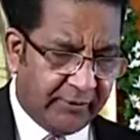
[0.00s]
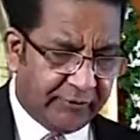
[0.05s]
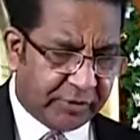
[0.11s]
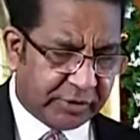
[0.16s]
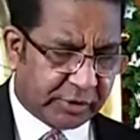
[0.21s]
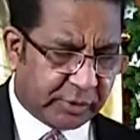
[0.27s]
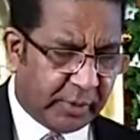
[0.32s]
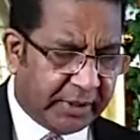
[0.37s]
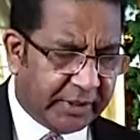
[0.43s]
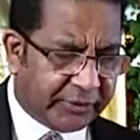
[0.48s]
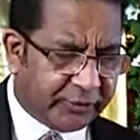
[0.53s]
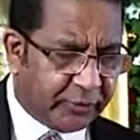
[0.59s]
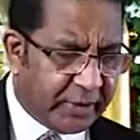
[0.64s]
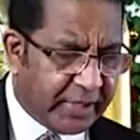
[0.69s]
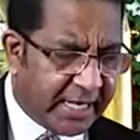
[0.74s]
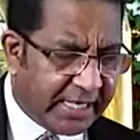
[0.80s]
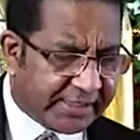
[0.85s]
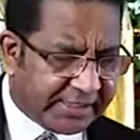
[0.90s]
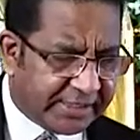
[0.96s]
Verse
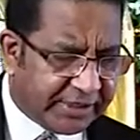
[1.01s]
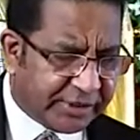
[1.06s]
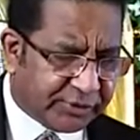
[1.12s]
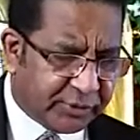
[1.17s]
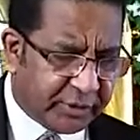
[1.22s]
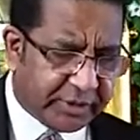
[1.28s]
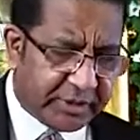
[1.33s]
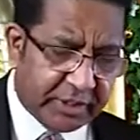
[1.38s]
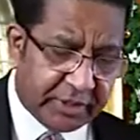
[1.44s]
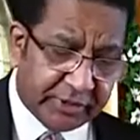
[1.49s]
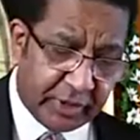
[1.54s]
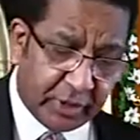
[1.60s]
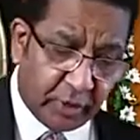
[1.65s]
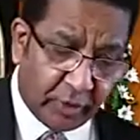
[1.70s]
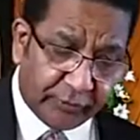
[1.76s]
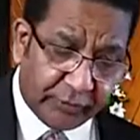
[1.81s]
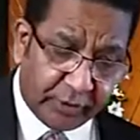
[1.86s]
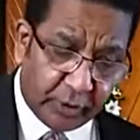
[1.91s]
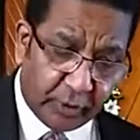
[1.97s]
23, as it is written in the
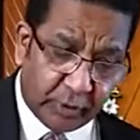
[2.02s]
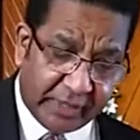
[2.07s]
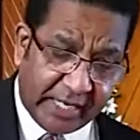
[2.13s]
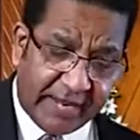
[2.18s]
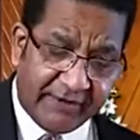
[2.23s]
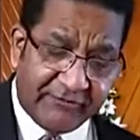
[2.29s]
law of the Lord,